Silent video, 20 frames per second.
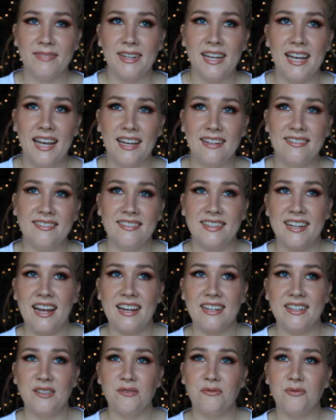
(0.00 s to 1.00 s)
and
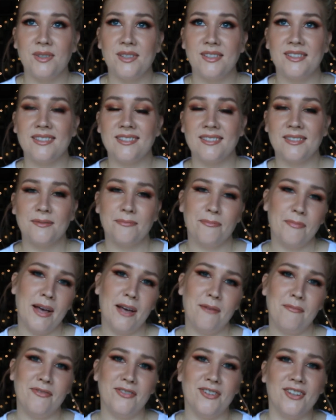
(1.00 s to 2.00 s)
that it was
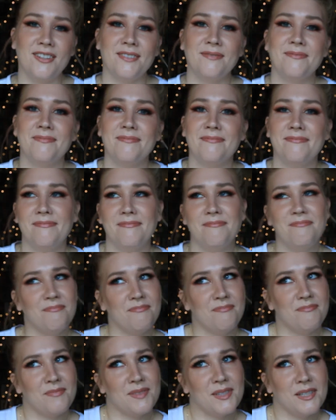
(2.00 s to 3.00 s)
helpful
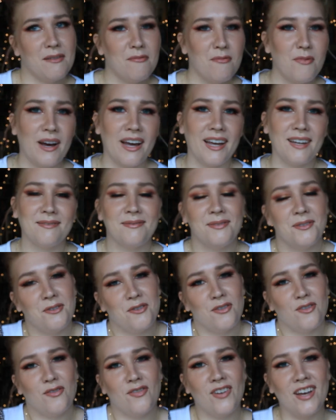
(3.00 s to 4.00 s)
some way
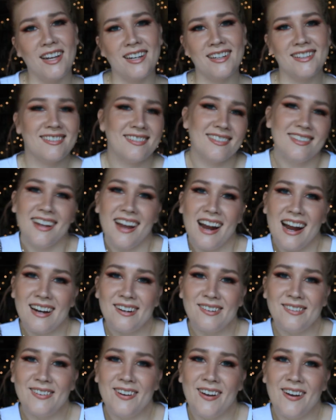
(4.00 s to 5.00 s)
or fun. I
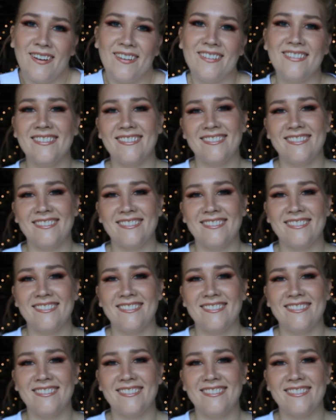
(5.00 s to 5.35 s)
don't know.